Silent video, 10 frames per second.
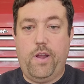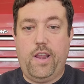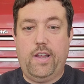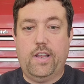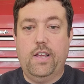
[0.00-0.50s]
We
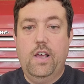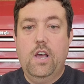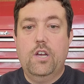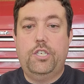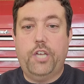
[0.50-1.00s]
need to
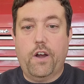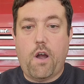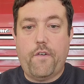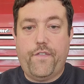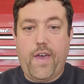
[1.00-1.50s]

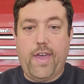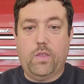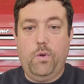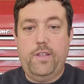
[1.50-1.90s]
share our faith.